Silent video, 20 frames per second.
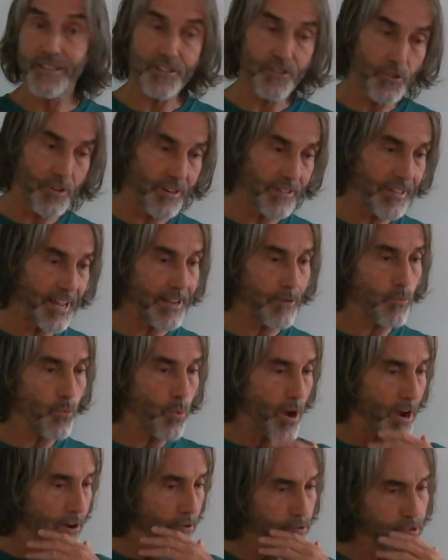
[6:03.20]
It's sort of like,
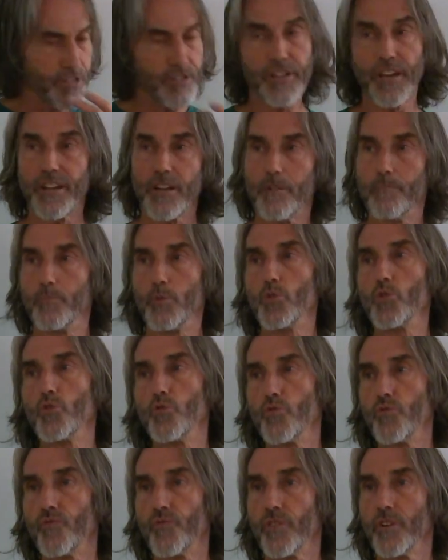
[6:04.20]
where are you going to
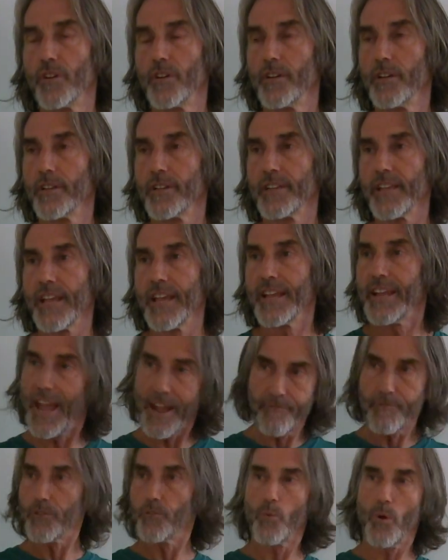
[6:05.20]
move in
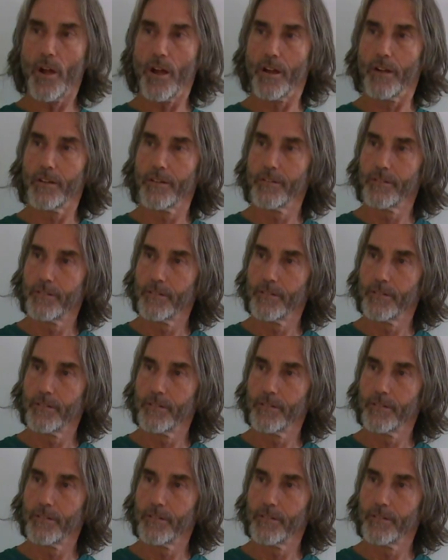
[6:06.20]
everywhere?